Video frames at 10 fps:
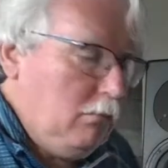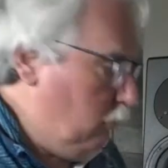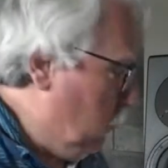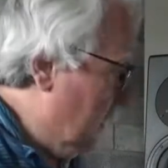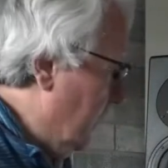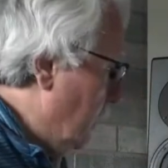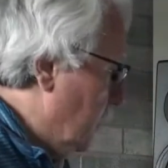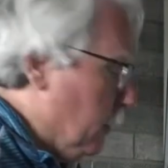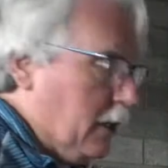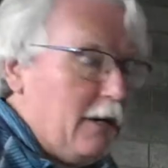The sound you
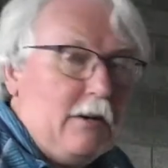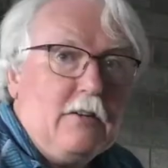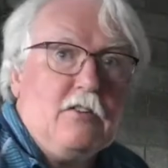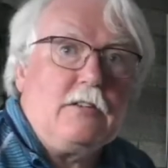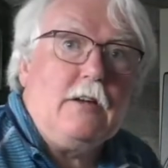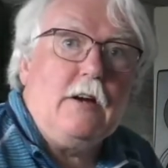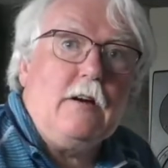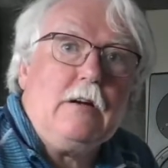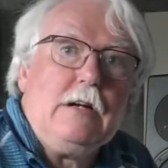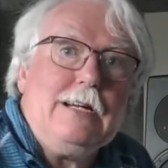were hearing just
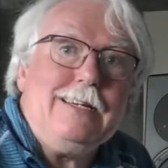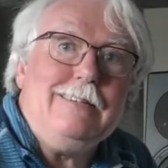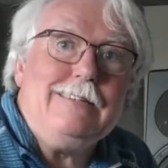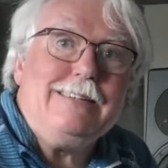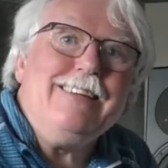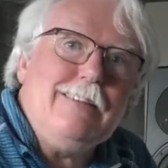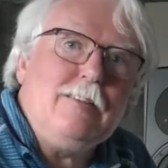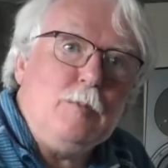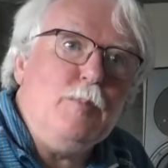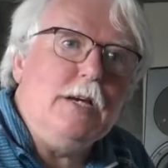there is
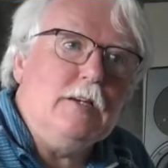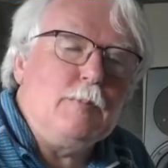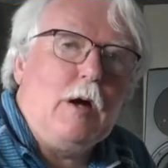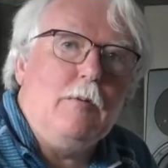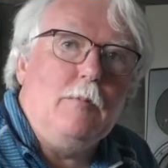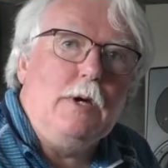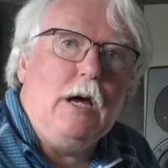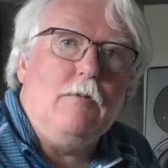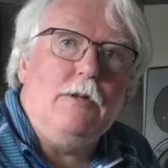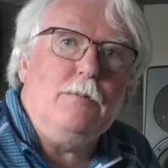the biggest problem we
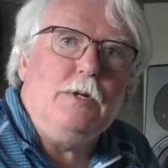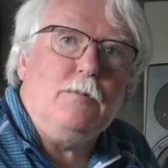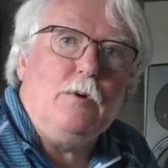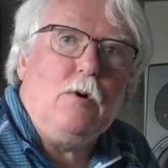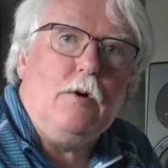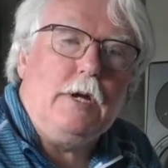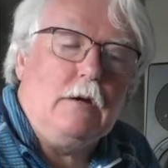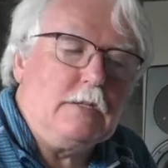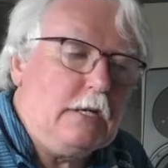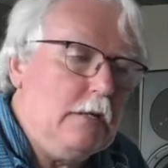have with recording
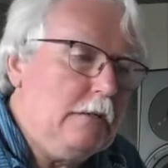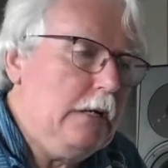outside.